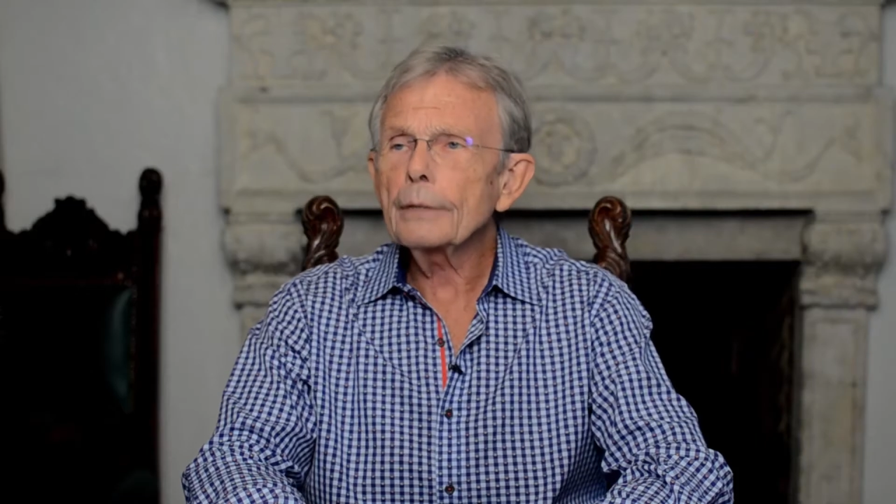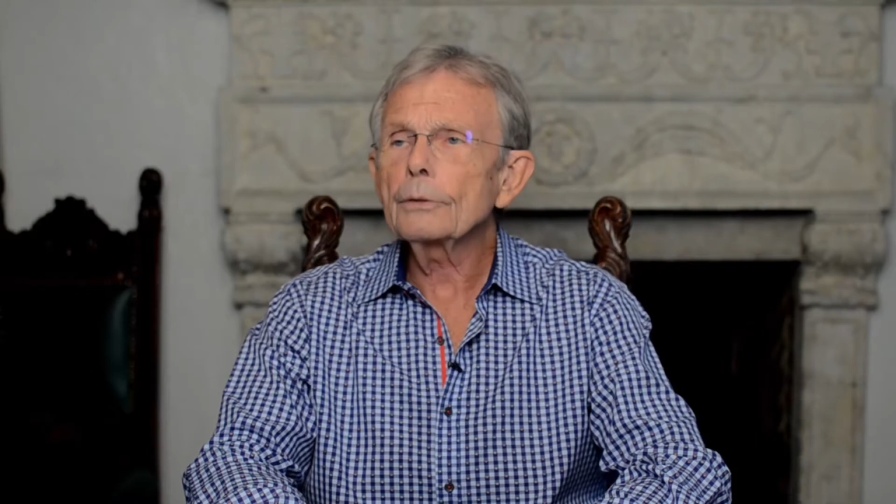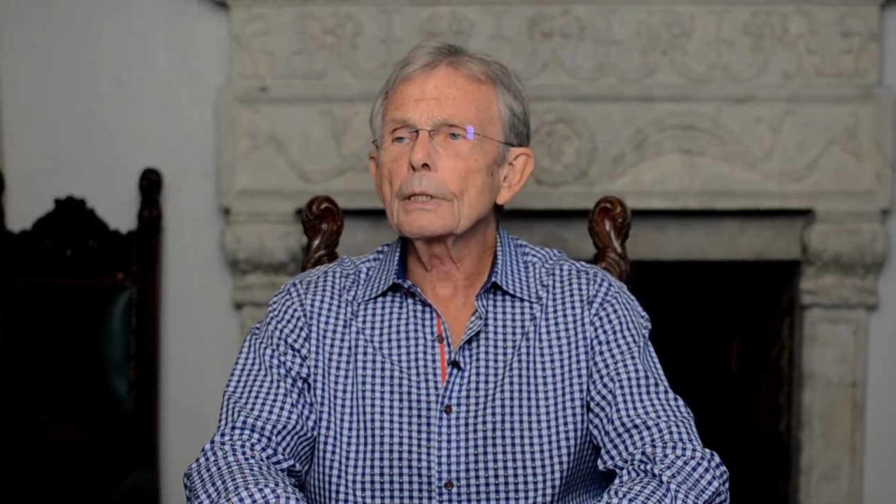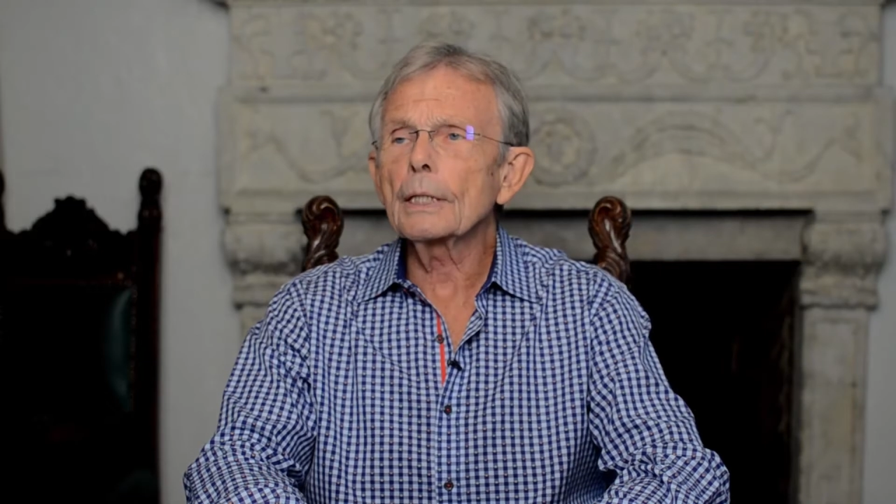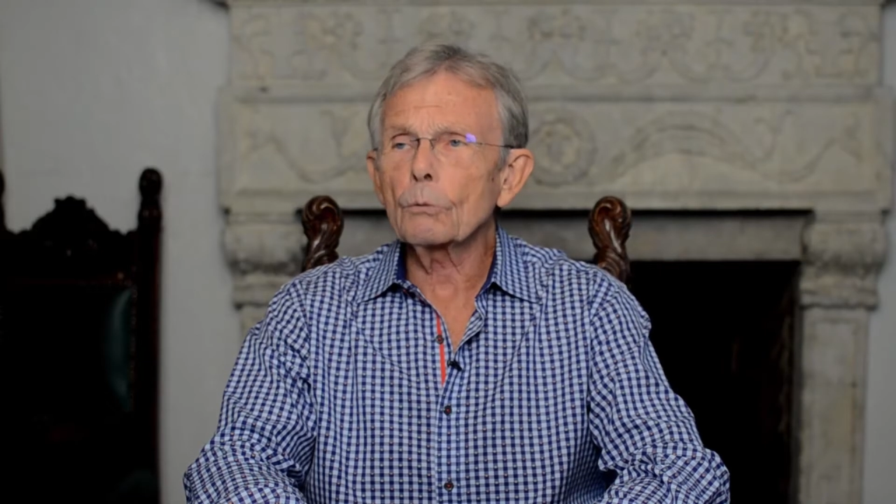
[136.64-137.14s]

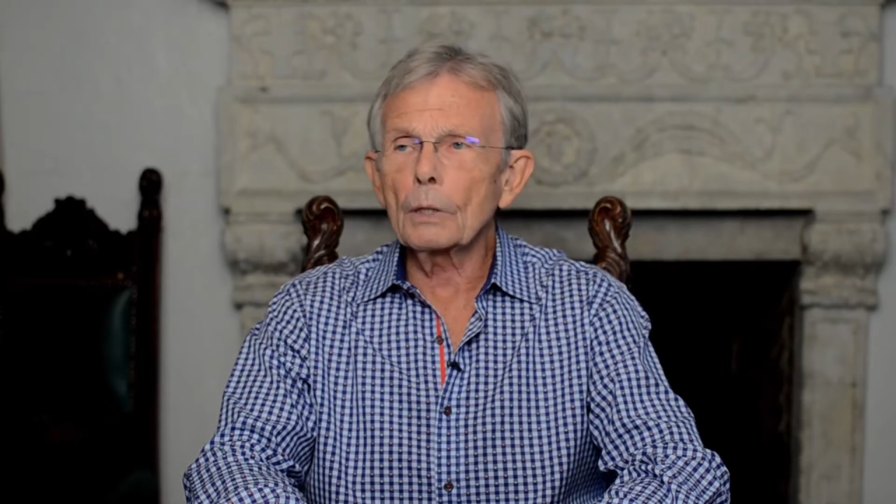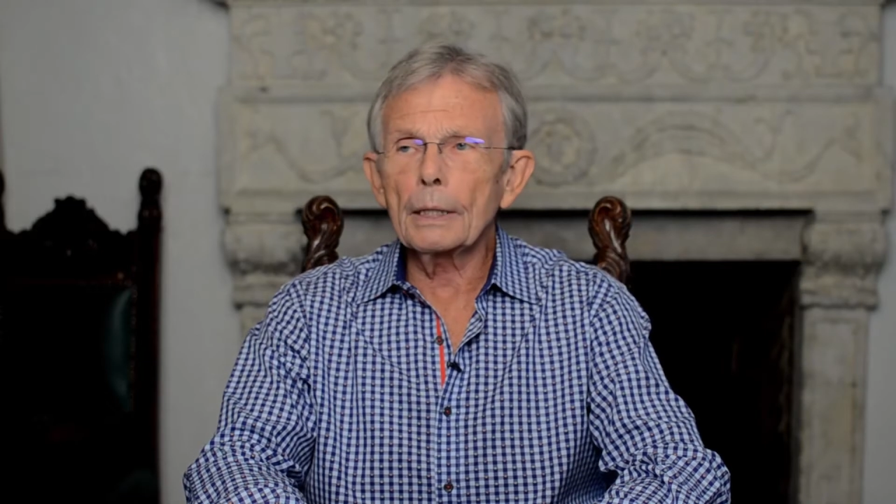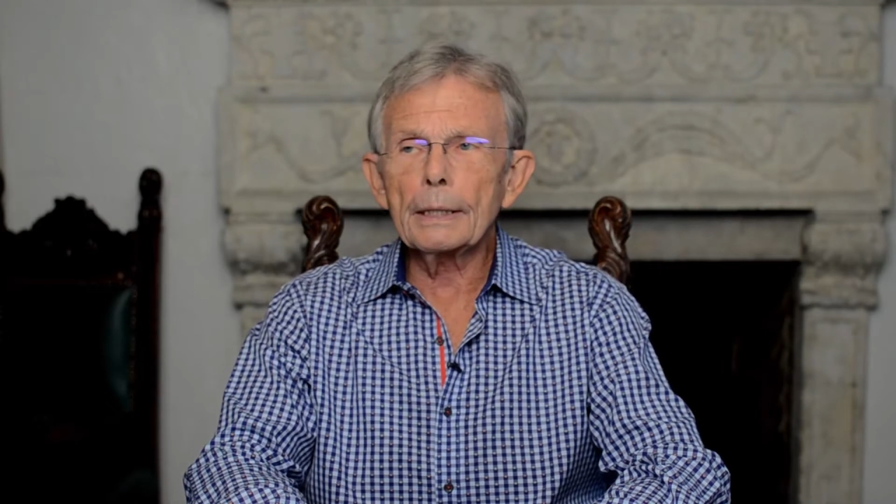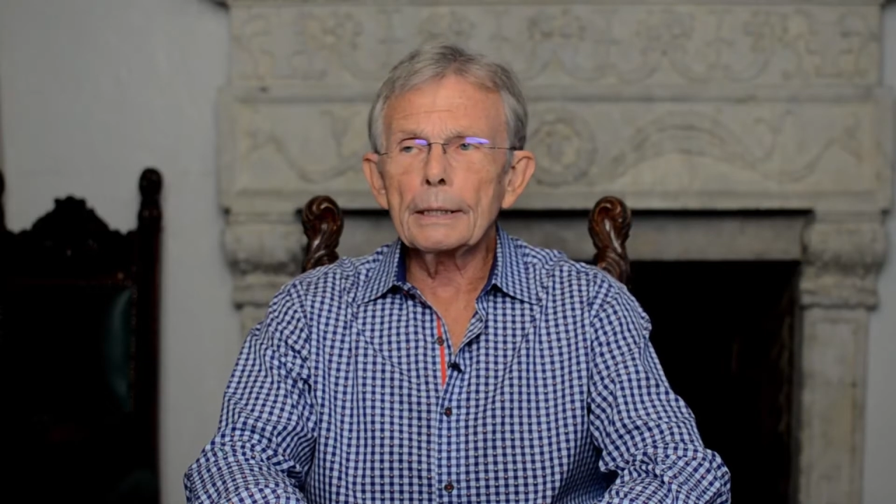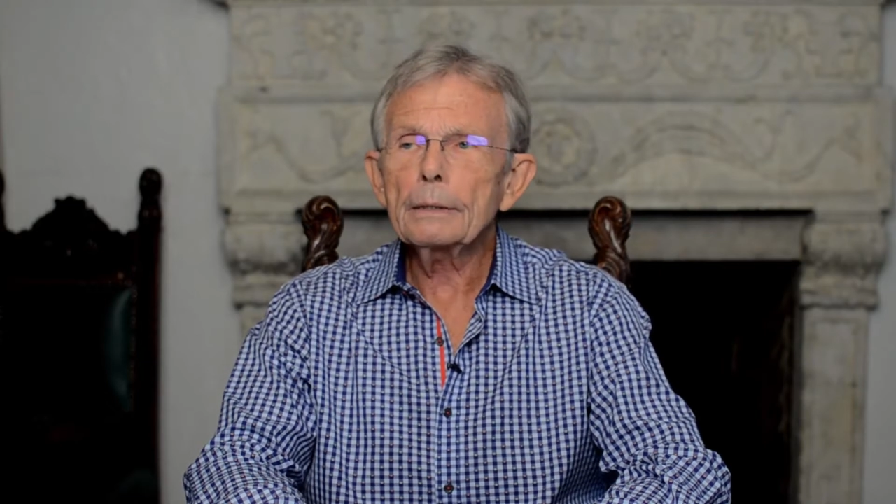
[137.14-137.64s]
you get
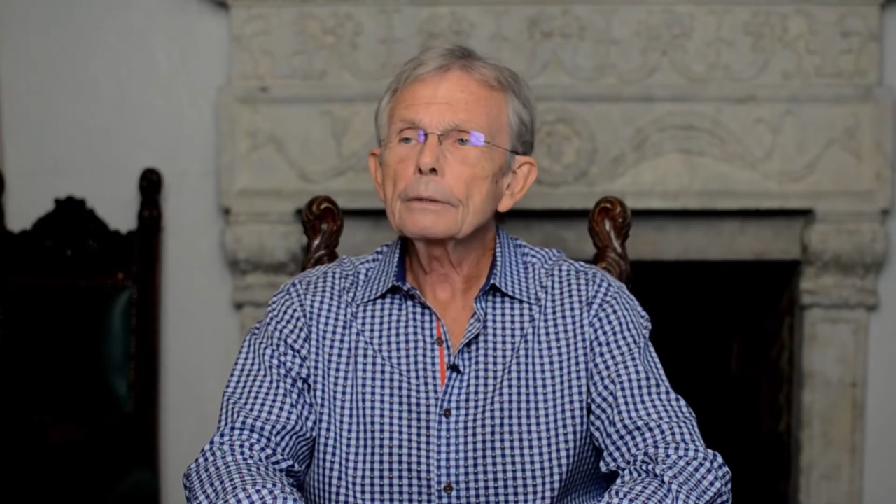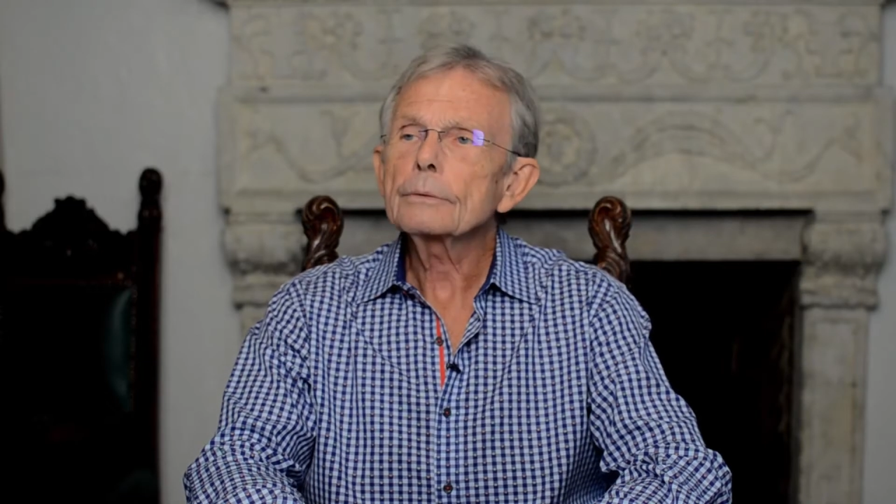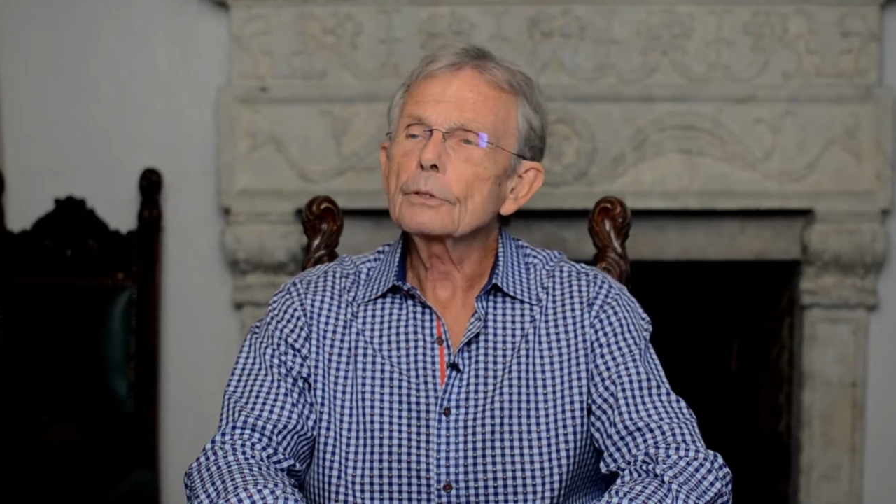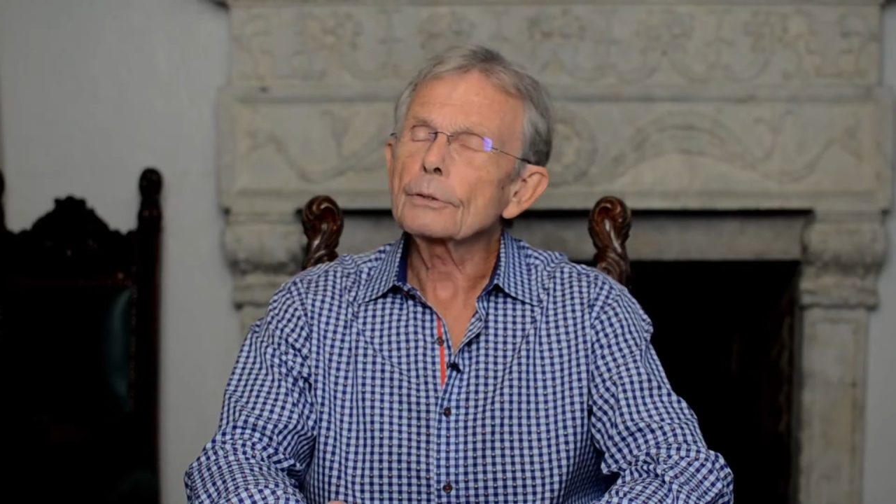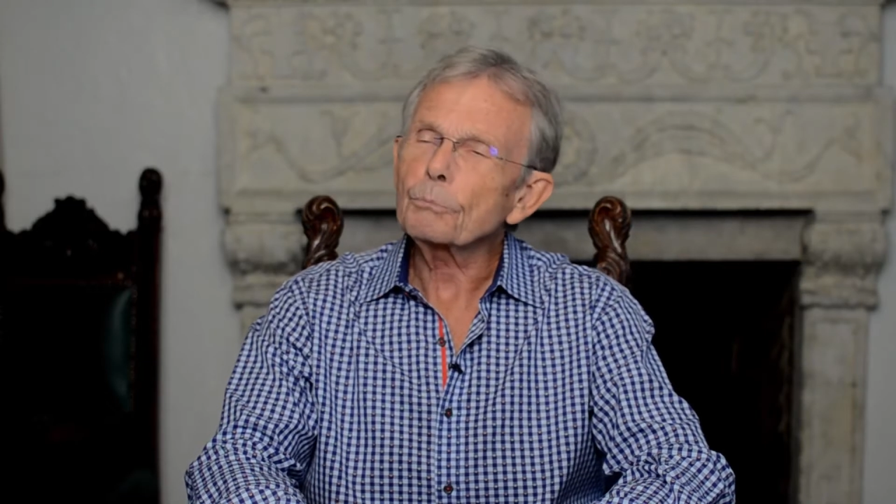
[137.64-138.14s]
ready
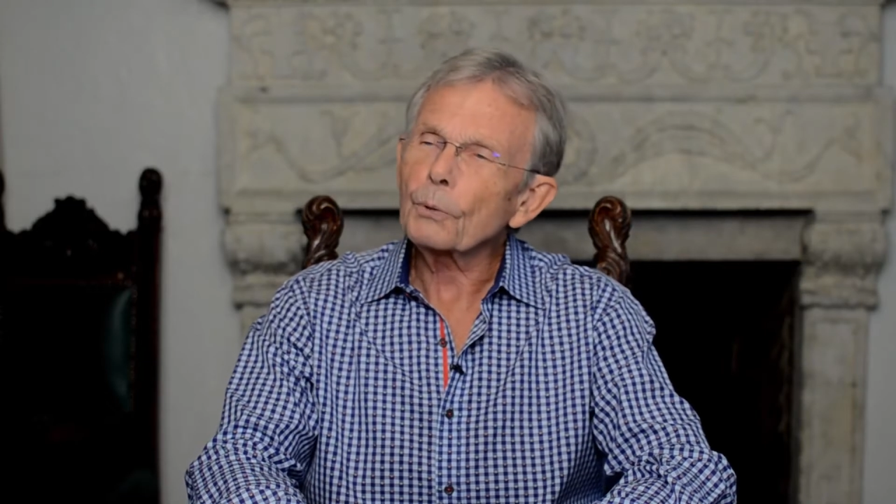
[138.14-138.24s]
to